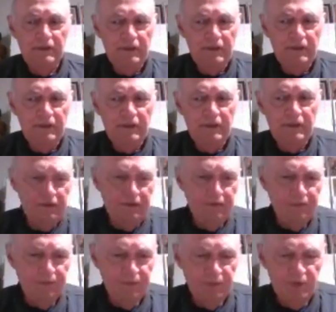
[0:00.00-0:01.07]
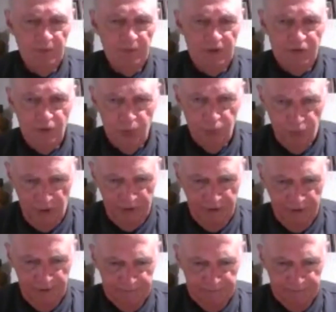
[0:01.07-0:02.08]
semester break.